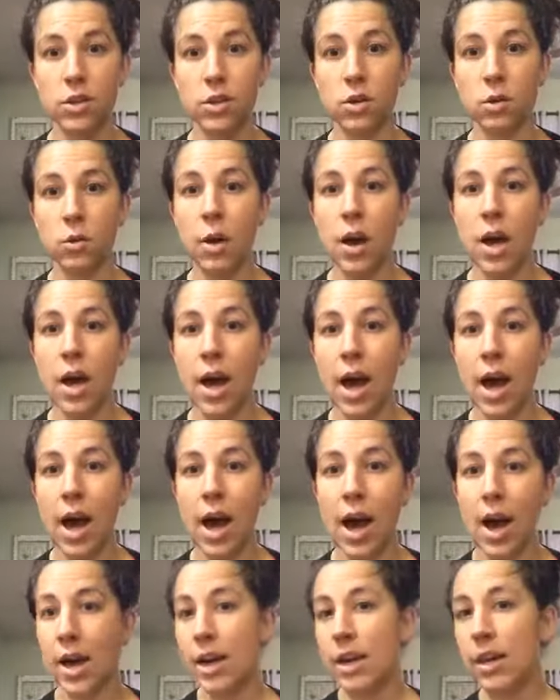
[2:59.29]
So
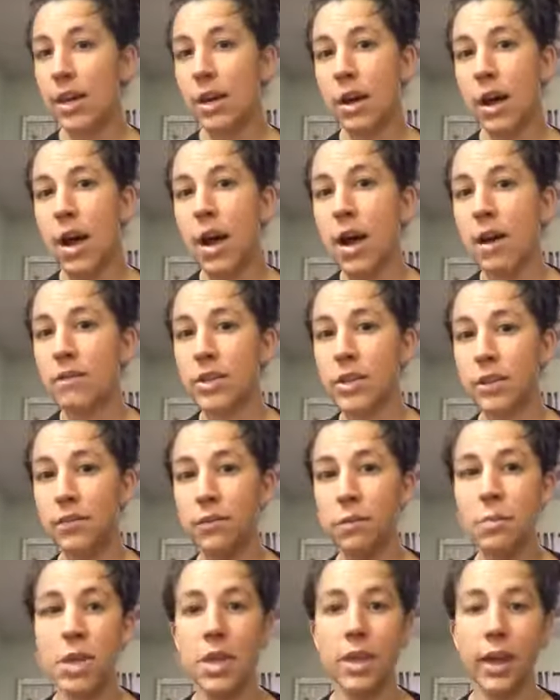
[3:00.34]
I obviously for me